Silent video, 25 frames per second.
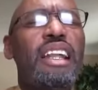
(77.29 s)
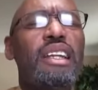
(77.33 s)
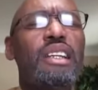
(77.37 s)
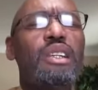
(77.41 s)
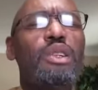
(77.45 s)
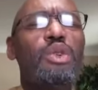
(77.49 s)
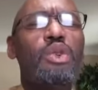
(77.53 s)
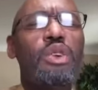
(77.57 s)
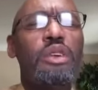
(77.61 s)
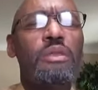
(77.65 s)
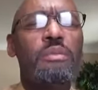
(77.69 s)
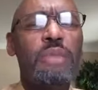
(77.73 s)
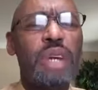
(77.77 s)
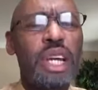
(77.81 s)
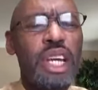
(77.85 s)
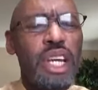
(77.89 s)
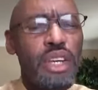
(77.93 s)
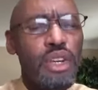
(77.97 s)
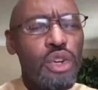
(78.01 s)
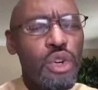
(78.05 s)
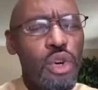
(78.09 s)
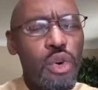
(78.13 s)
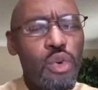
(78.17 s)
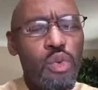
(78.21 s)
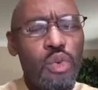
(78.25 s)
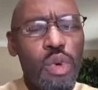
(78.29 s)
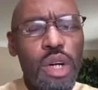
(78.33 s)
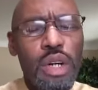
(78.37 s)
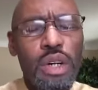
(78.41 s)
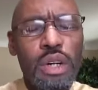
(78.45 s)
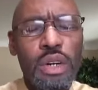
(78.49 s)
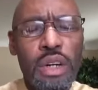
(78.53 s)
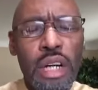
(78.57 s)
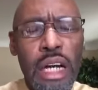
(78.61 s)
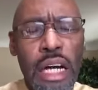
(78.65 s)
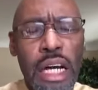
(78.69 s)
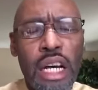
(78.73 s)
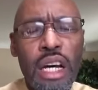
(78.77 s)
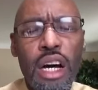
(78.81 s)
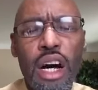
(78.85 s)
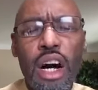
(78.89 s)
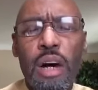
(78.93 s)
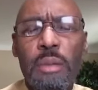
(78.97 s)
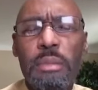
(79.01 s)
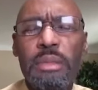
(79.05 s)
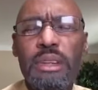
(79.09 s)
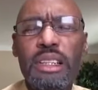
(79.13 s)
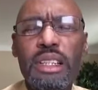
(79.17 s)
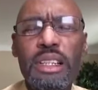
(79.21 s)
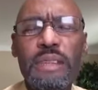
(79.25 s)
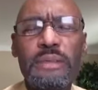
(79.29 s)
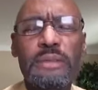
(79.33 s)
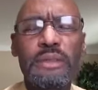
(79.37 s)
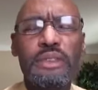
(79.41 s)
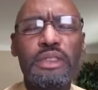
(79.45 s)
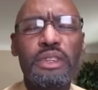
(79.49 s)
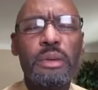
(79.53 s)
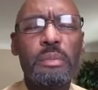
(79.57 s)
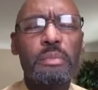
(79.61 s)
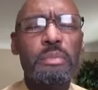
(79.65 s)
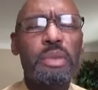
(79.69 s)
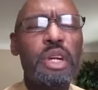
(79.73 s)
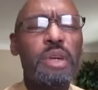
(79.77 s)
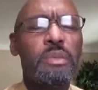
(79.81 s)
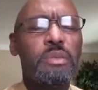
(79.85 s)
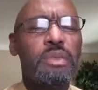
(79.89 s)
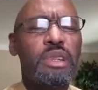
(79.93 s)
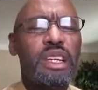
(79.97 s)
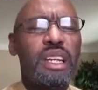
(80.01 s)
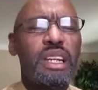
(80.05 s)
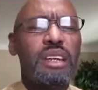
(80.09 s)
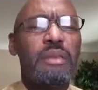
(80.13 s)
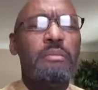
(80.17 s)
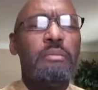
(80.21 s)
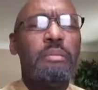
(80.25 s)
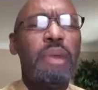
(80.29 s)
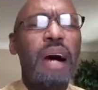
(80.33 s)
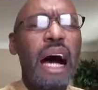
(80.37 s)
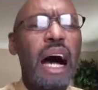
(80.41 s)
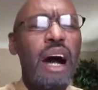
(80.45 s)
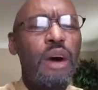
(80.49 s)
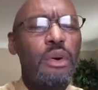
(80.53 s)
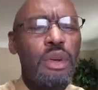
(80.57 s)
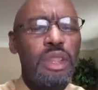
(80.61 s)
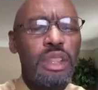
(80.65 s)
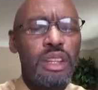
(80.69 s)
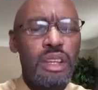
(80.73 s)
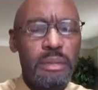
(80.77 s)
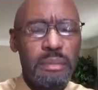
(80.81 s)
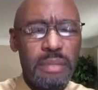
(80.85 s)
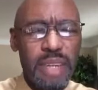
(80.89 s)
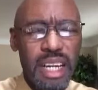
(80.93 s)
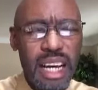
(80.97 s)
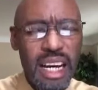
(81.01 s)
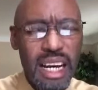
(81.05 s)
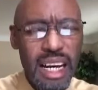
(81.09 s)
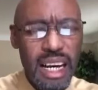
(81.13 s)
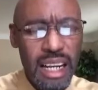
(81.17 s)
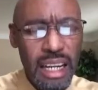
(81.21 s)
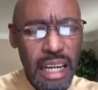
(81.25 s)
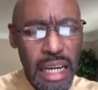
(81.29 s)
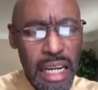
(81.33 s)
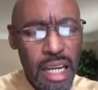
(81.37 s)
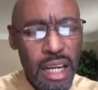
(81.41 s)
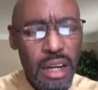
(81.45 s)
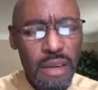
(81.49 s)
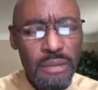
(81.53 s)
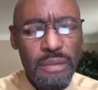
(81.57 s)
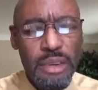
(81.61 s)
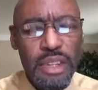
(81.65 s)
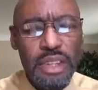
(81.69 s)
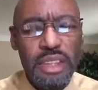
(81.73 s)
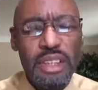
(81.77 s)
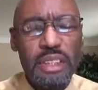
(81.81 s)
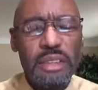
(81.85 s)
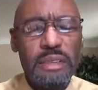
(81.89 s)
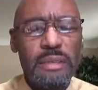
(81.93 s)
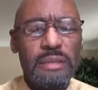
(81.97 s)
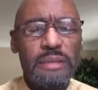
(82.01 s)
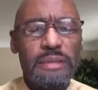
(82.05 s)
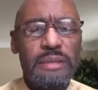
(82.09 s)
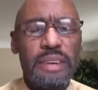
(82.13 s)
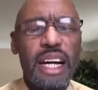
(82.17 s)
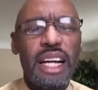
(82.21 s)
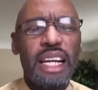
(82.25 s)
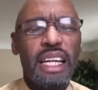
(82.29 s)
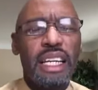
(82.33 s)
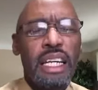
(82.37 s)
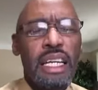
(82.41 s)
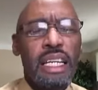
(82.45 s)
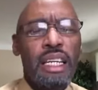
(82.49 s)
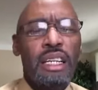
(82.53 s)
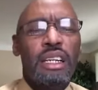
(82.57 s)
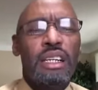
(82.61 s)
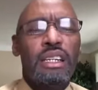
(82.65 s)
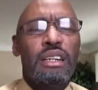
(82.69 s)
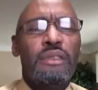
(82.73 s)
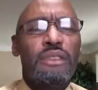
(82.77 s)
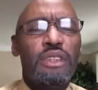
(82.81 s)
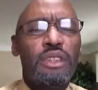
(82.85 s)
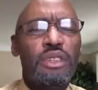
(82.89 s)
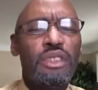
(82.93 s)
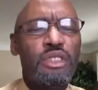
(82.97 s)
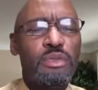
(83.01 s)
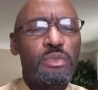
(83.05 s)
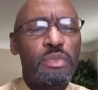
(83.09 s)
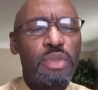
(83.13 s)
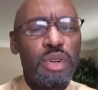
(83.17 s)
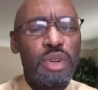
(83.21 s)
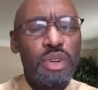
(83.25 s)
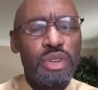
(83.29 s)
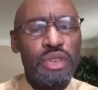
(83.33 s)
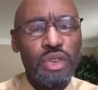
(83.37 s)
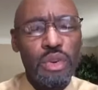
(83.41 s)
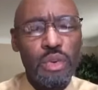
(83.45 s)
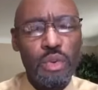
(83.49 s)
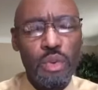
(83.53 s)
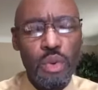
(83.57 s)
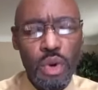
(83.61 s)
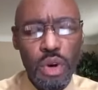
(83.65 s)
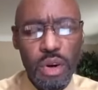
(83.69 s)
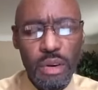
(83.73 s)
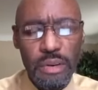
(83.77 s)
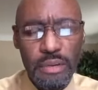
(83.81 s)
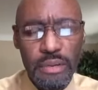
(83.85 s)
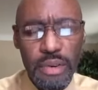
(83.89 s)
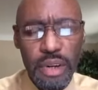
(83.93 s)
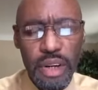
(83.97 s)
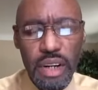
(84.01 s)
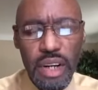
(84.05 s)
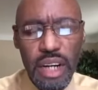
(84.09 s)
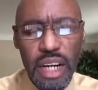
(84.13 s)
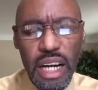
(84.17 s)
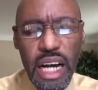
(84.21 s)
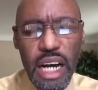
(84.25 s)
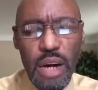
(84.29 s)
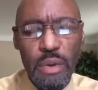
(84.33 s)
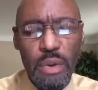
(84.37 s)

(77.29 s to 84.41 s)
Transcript: And, Lord, may your word uplift your people and empower them, God, for this fight of the spiritual warfare, God.